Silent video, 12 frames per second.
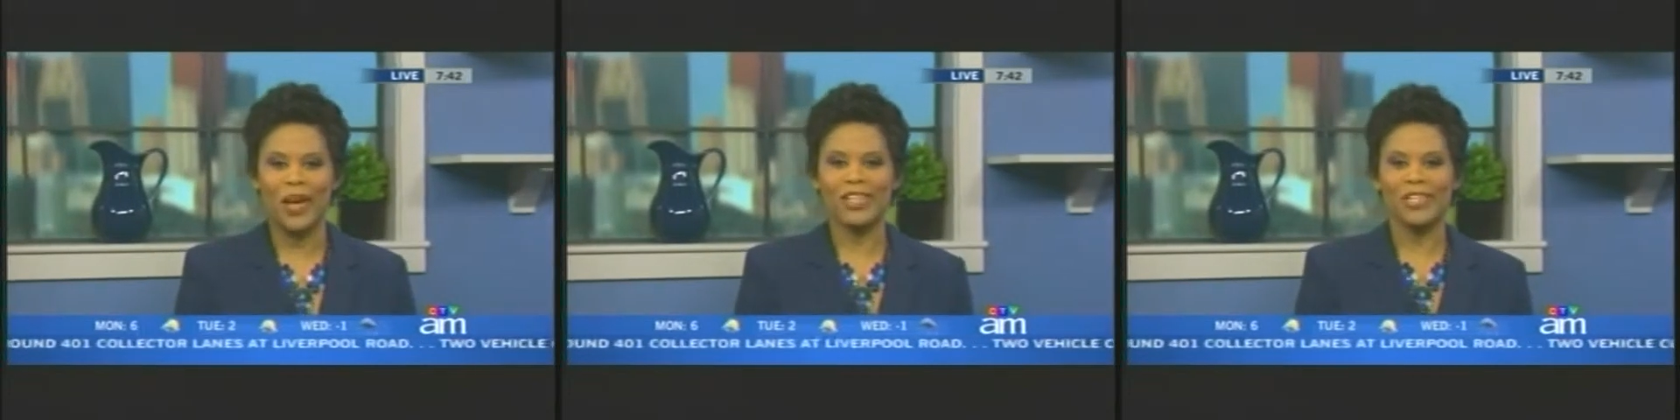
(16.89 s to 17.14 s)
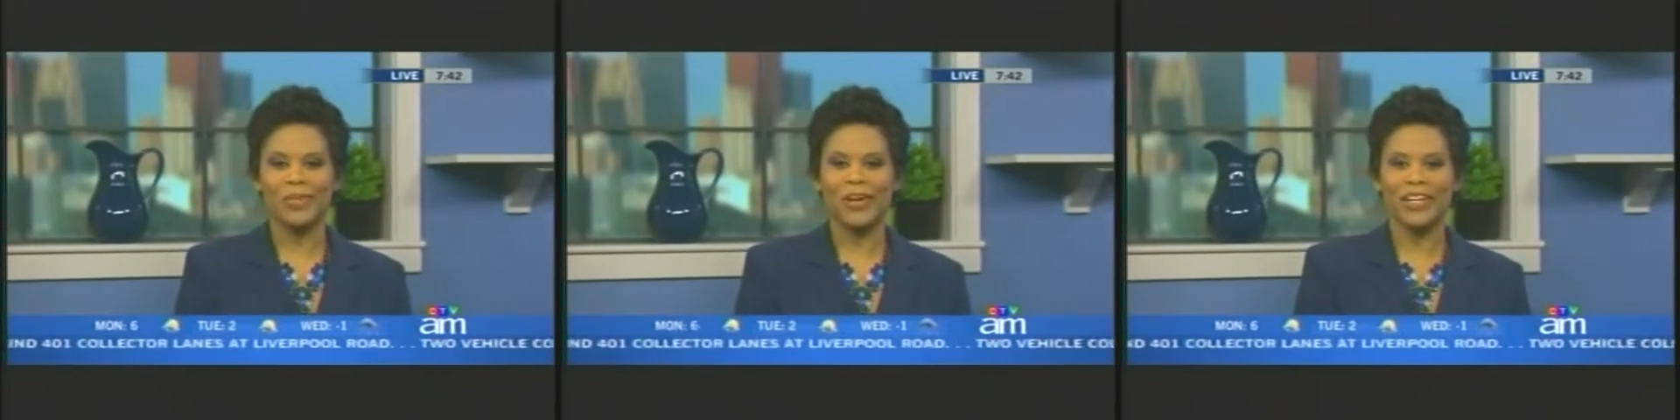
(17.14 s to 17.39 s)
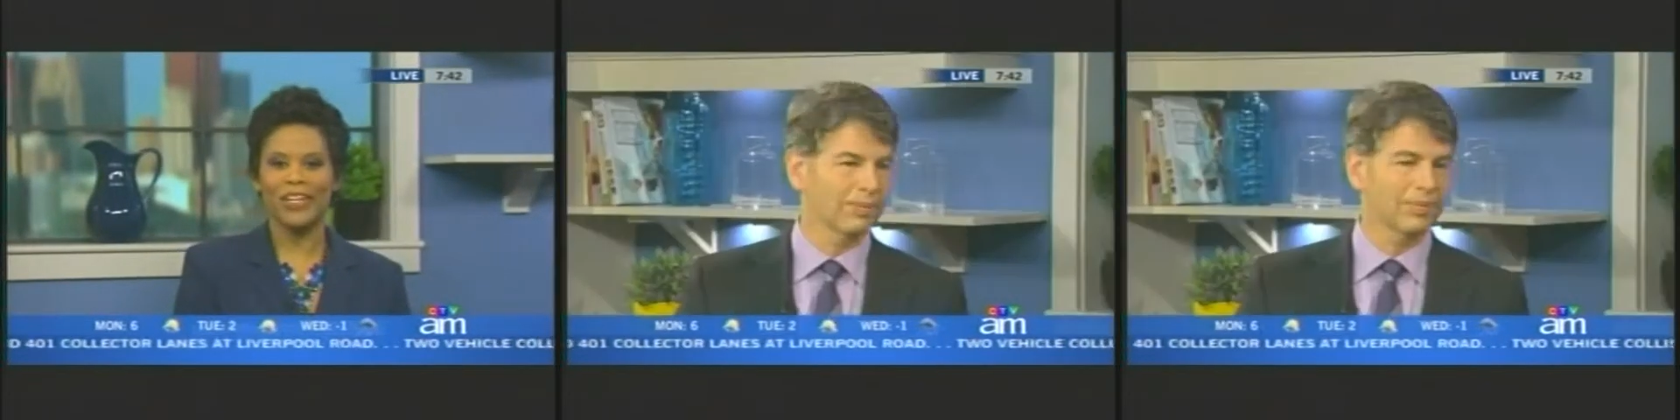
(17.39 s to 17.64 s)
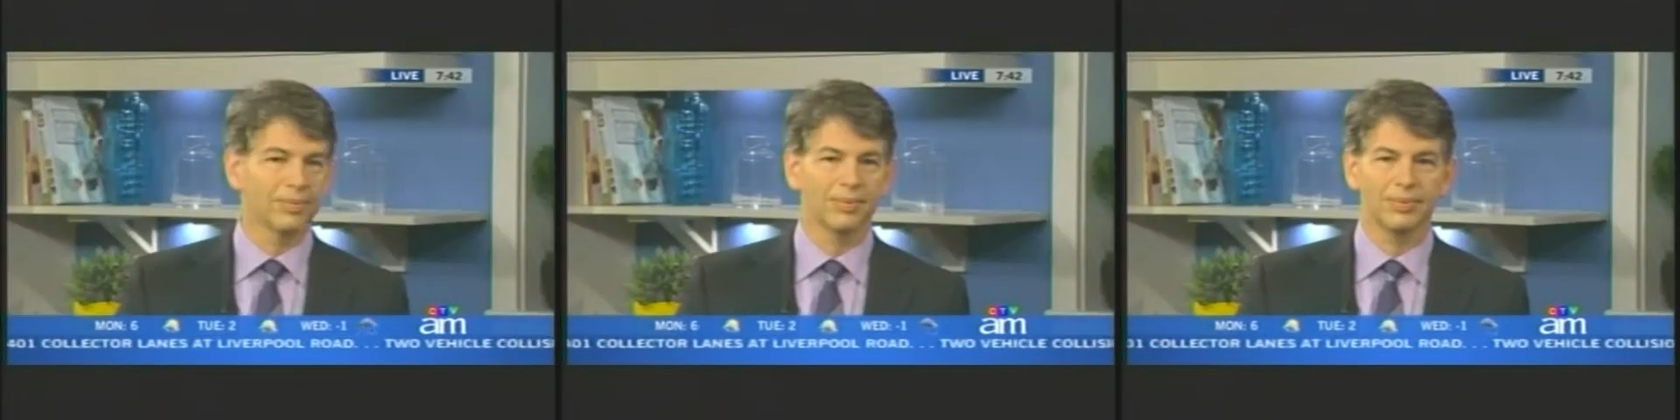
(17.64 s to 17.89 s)
BrandSpark
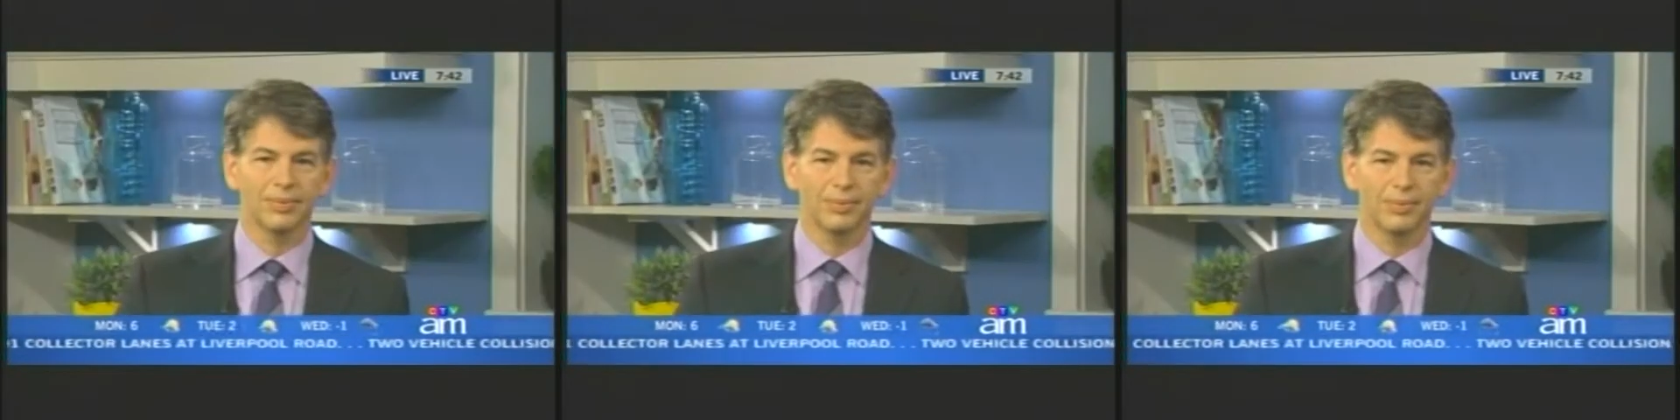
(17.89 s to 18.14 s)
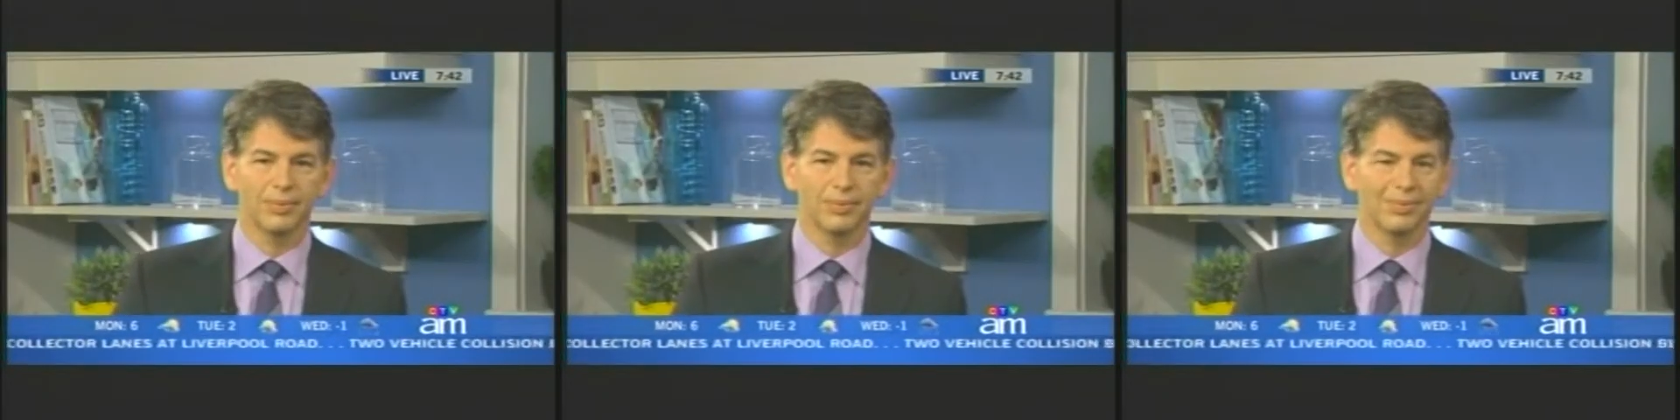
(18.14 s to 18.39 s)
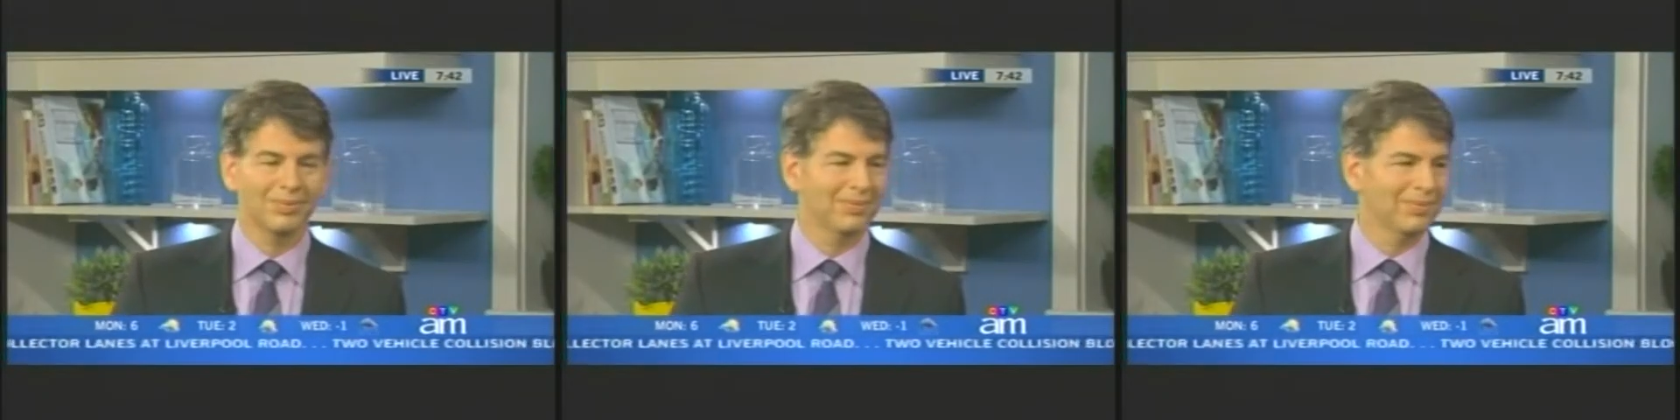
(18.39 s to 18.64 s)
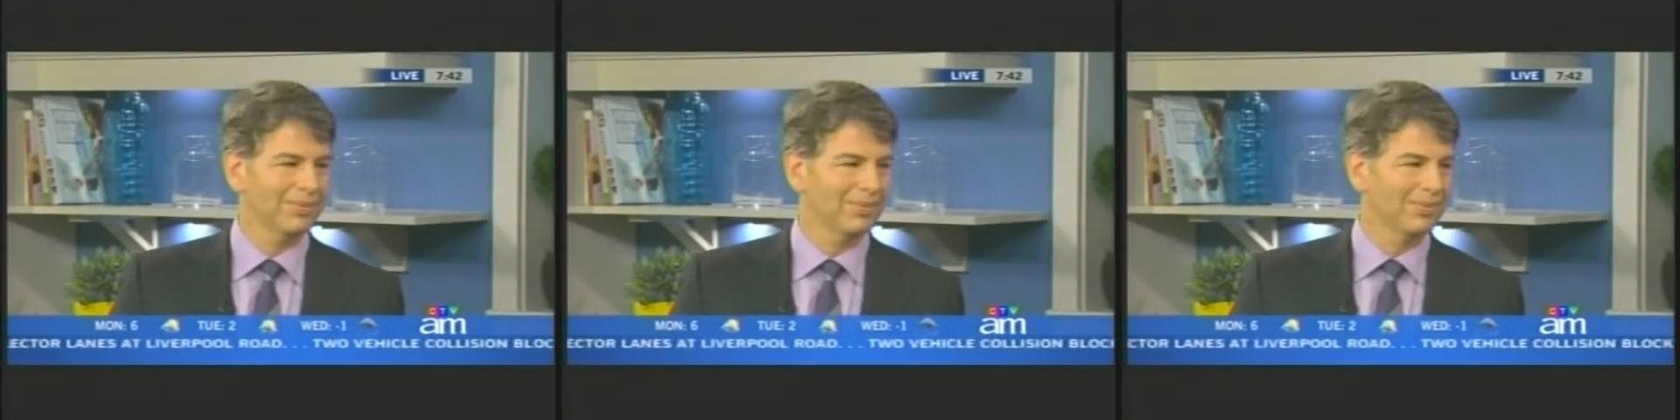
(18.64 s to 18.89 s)
International, Robert Levy.